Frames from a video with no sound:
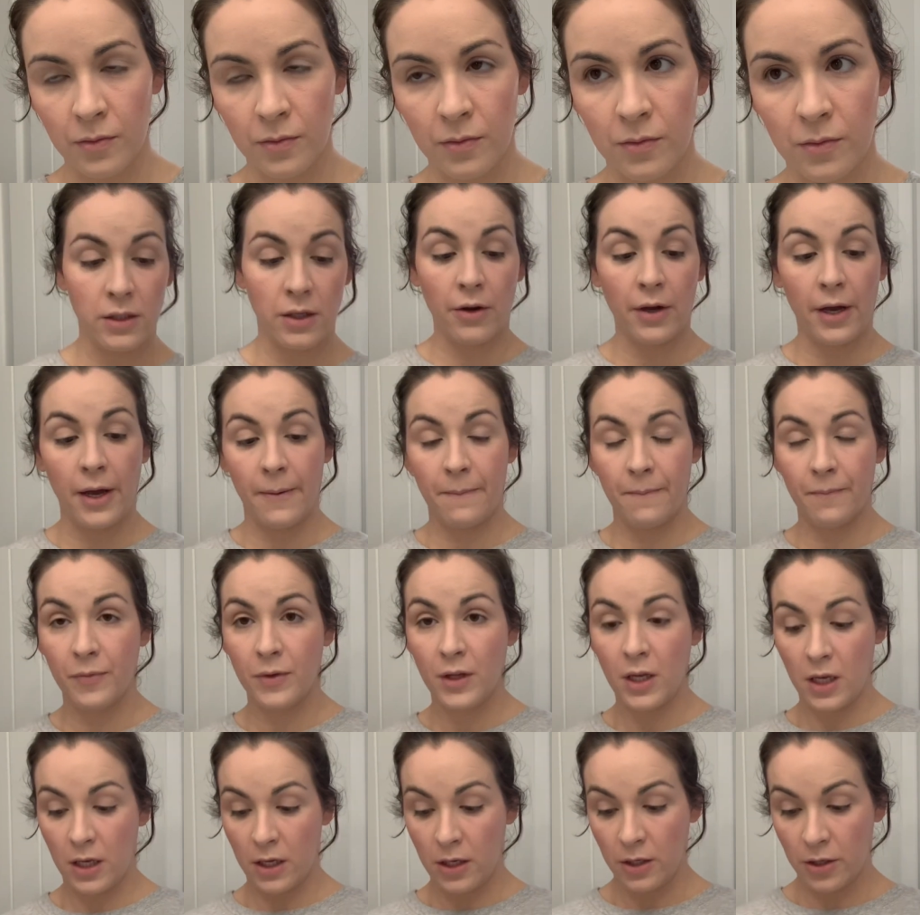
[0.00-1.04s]
Okay,
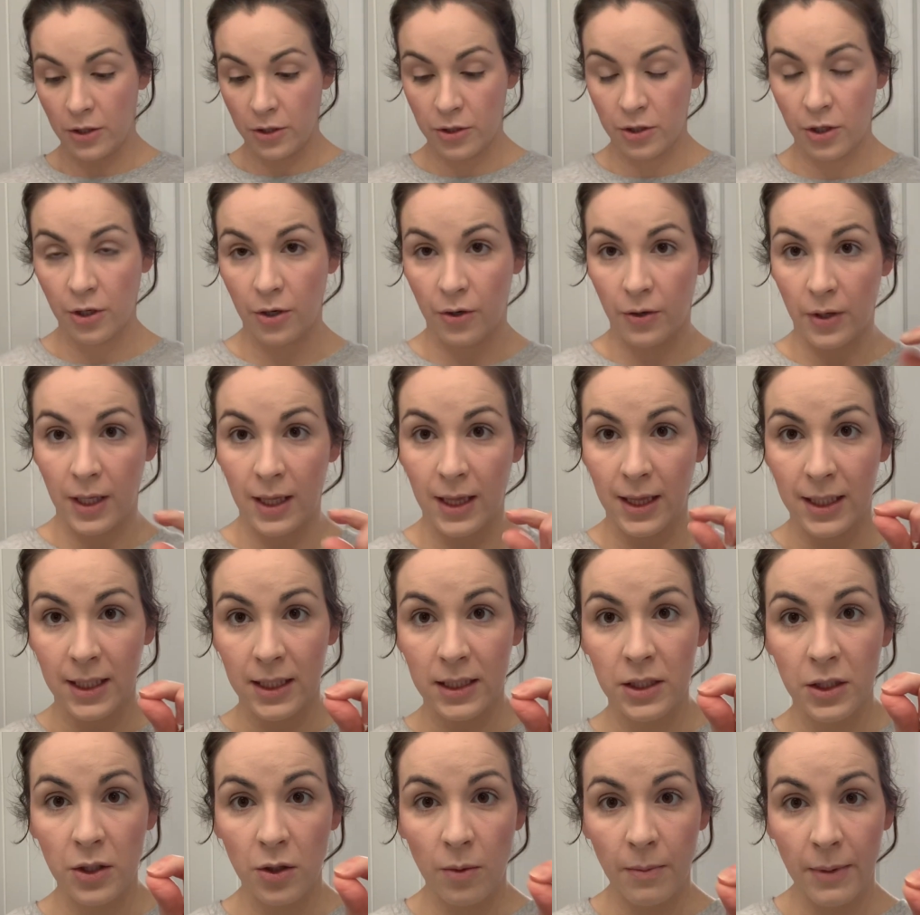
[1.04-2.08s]
so a
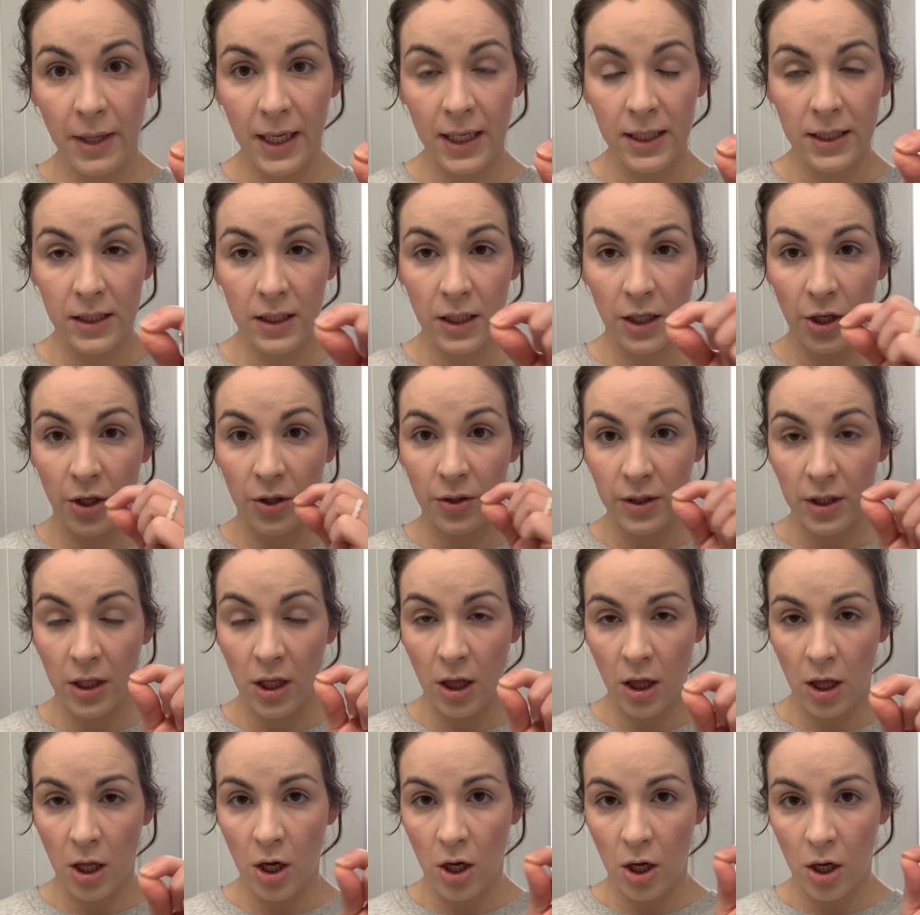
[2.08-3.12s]
little bit goes a
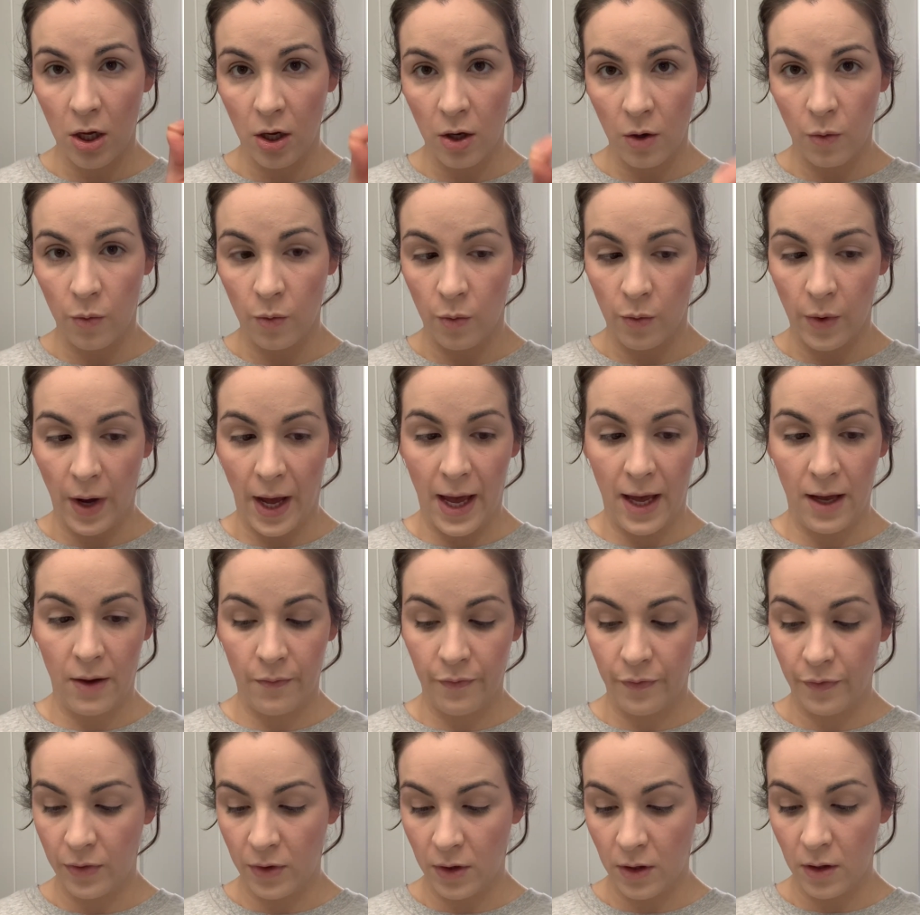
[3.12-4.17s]
long way.
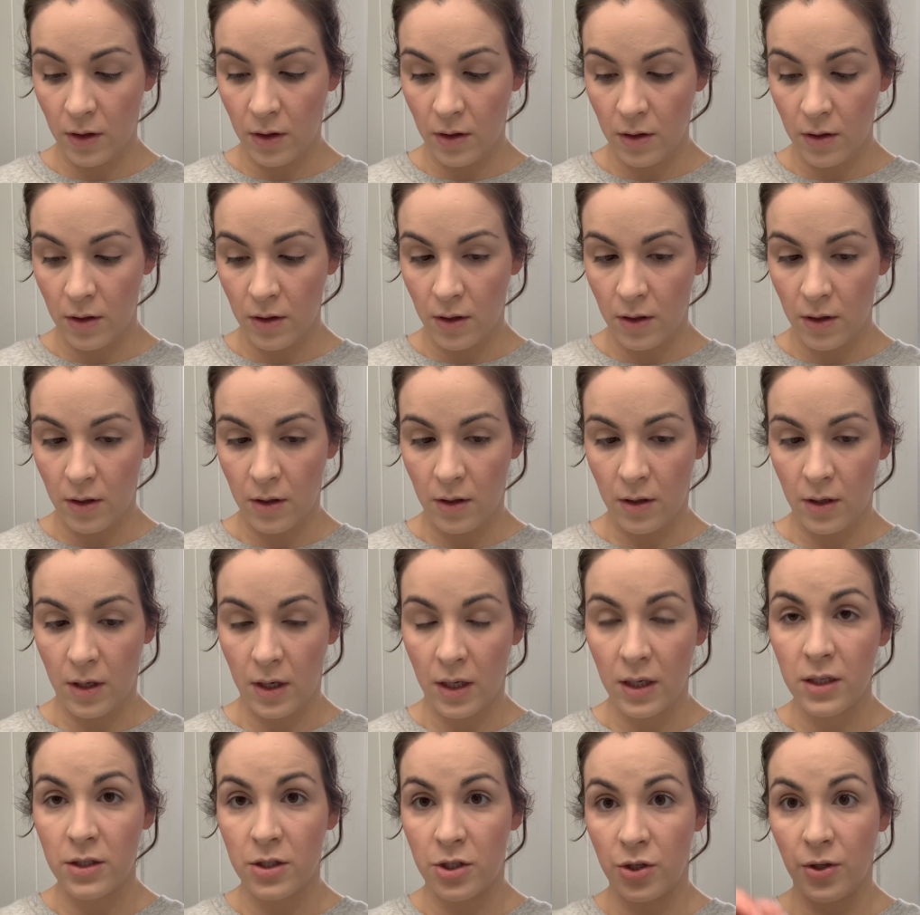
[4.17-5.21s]
And I
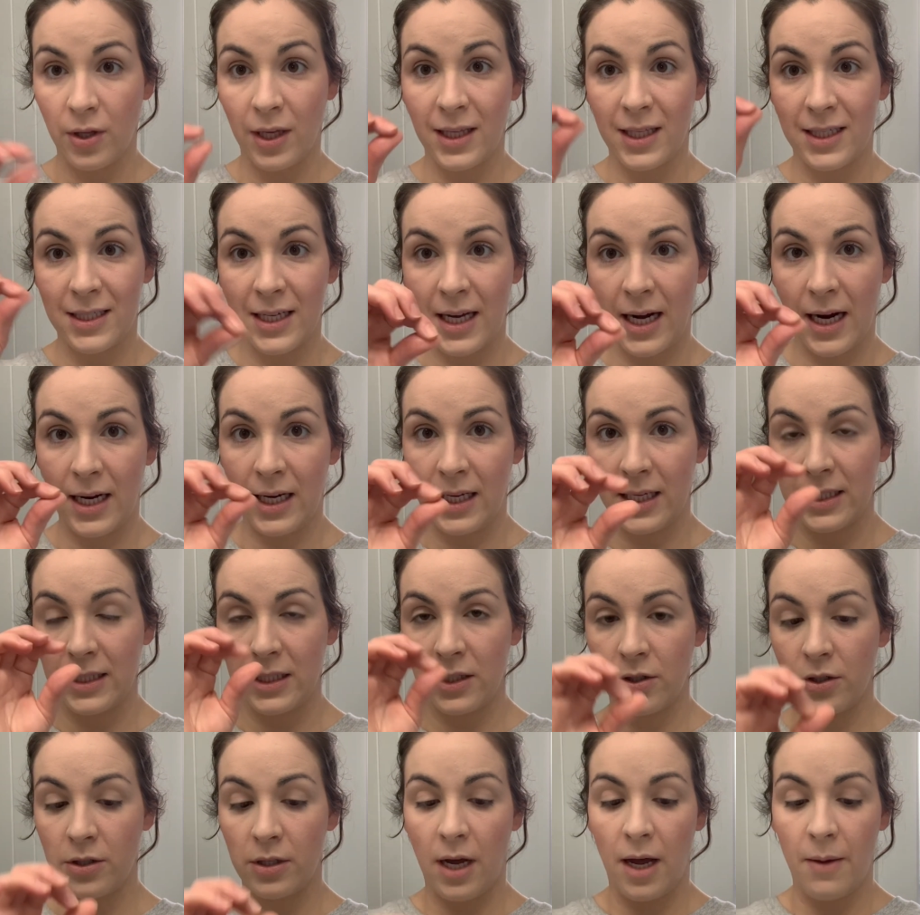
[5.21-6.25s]
need to do like the tiniest
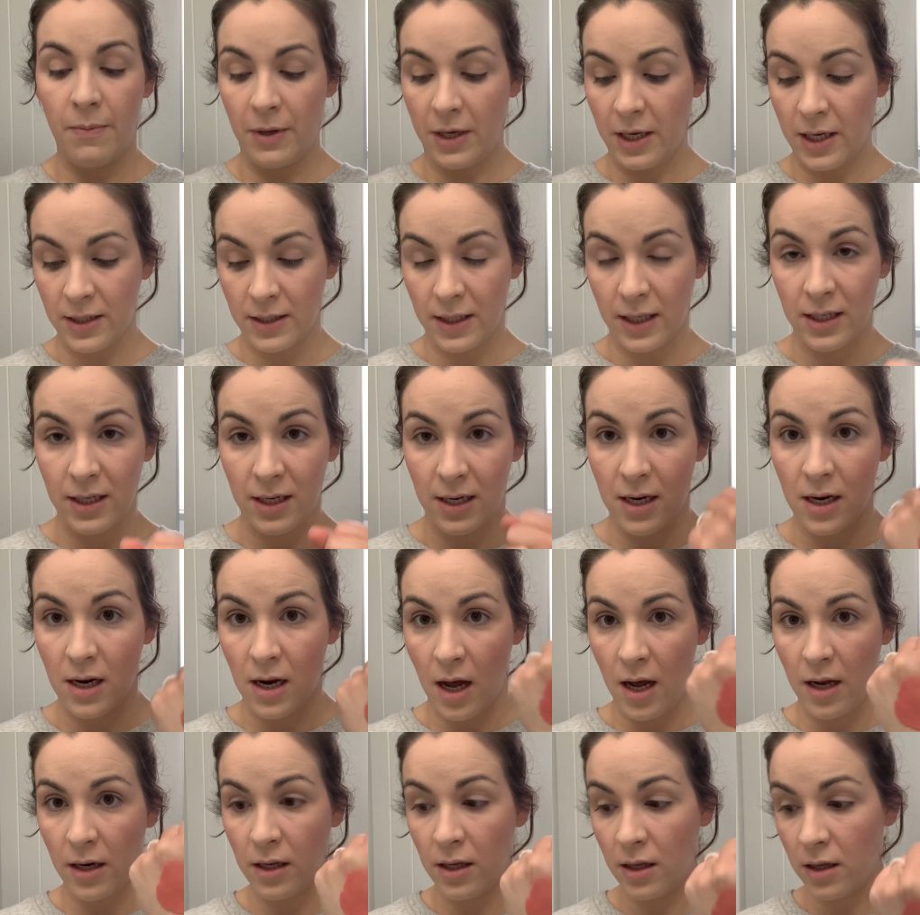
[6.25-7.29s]
little dot because I did
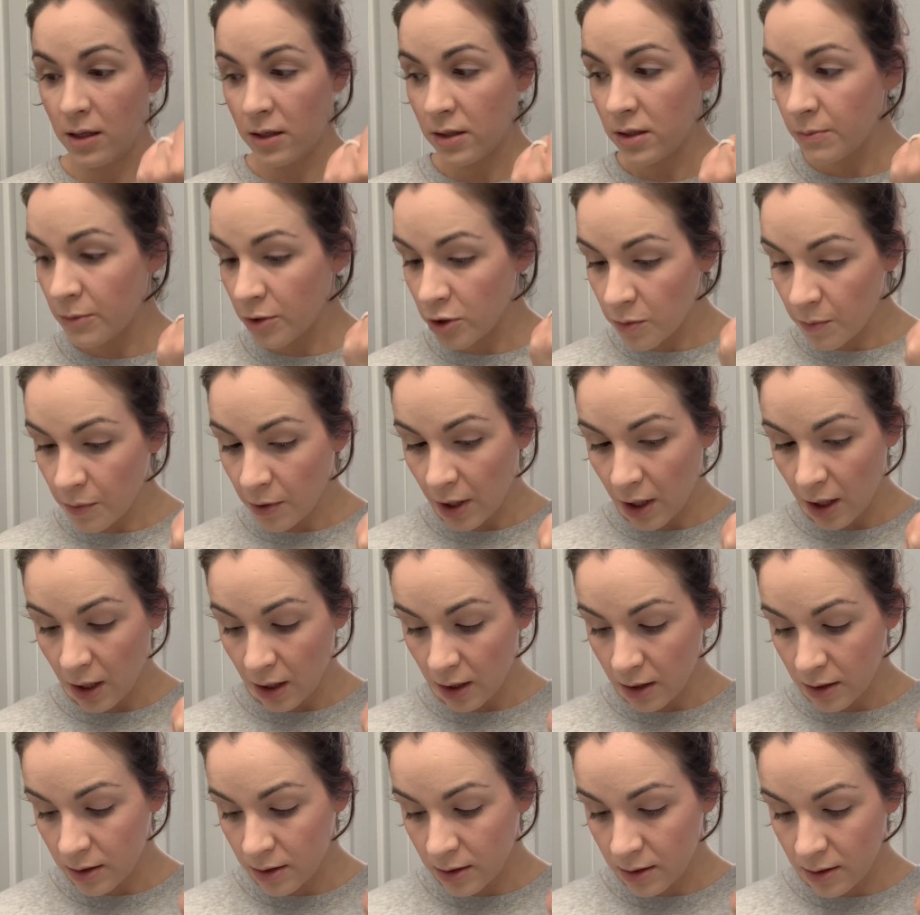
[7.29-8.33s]
not need this much
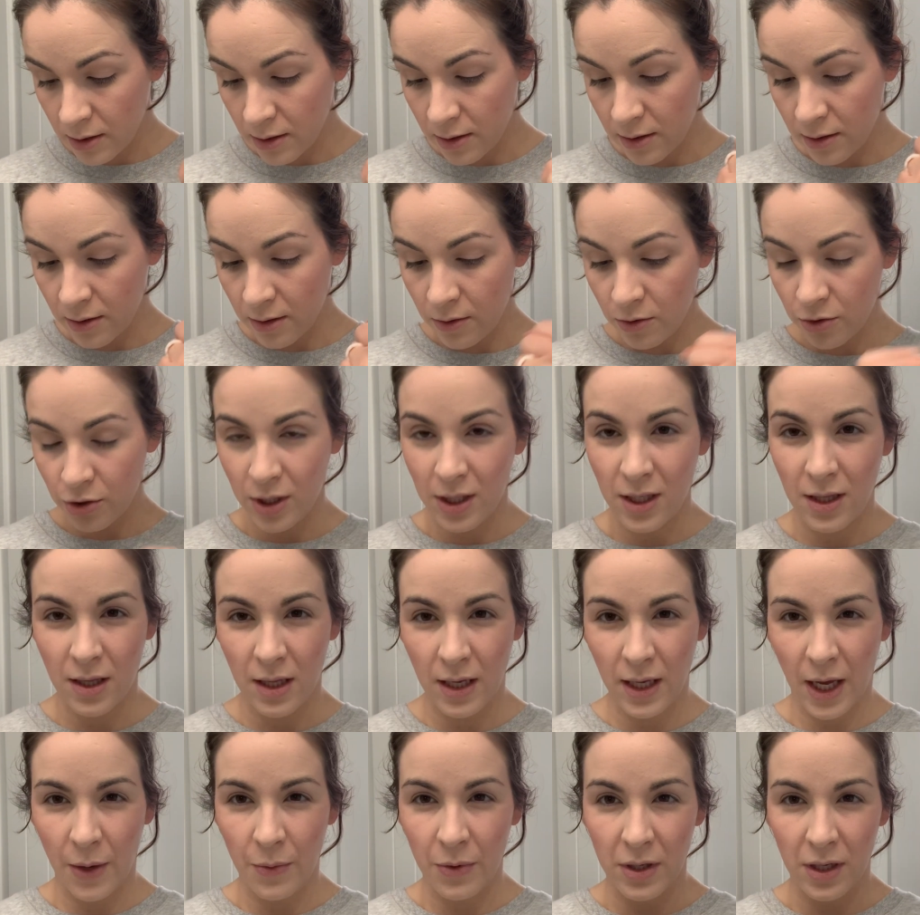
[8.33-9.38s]
product. So I didn't think
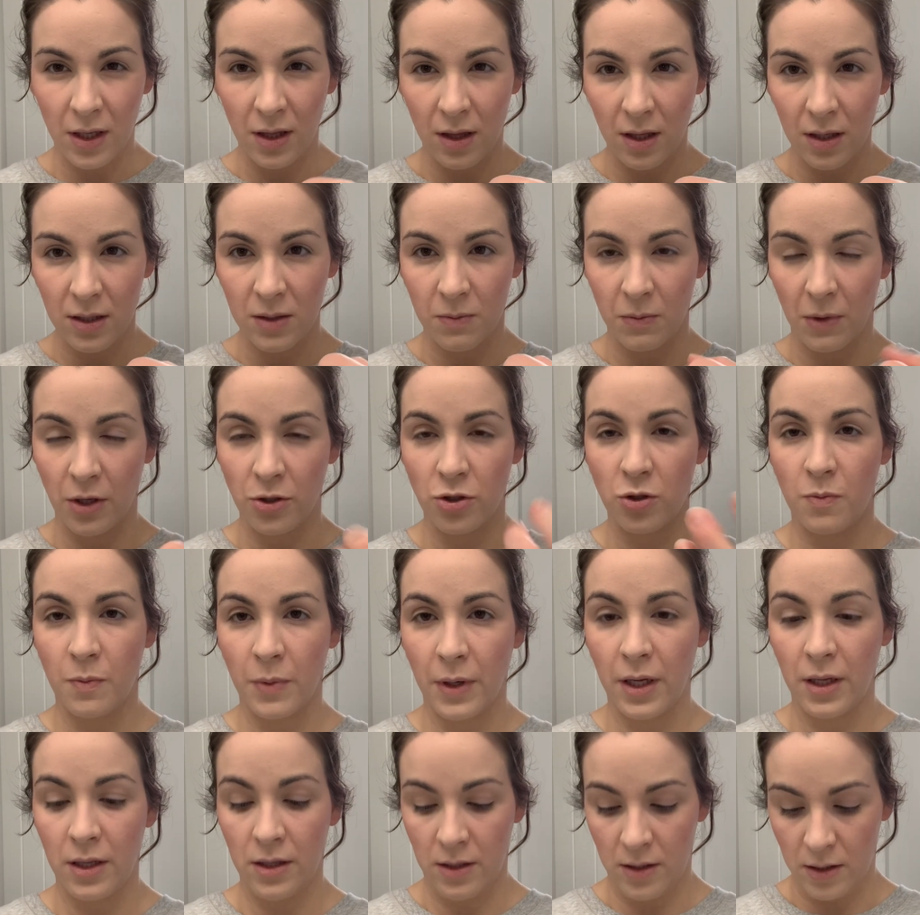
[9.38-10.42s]
I would need this much,
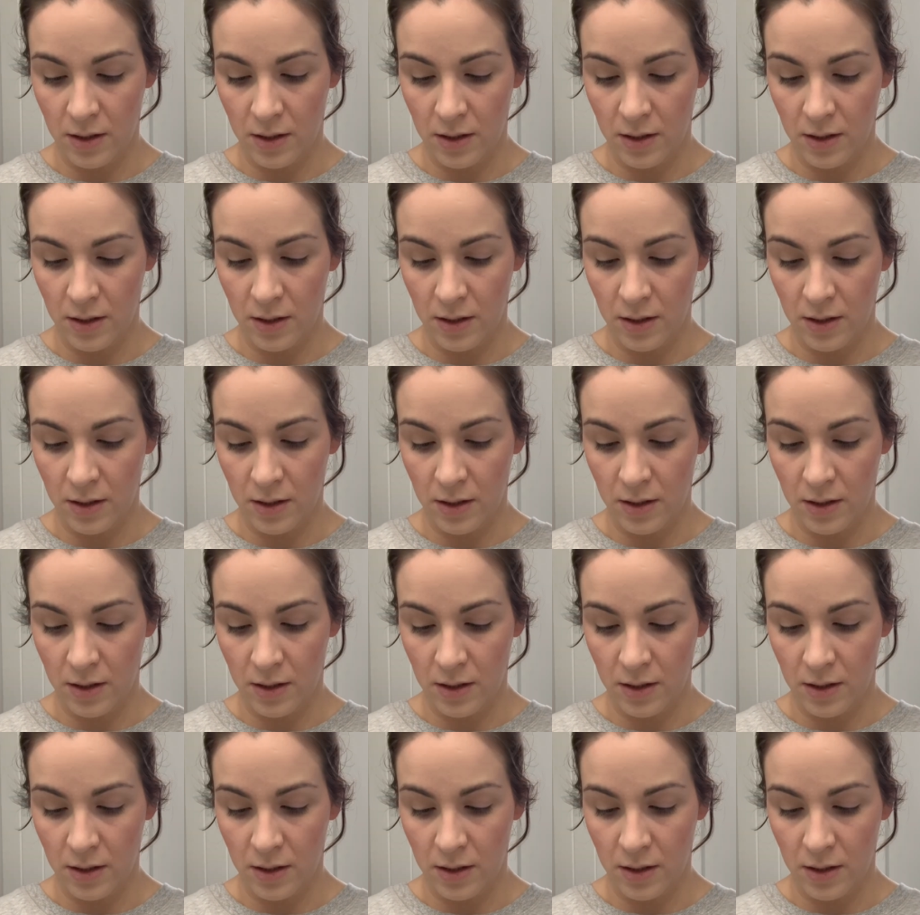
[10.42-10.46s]
but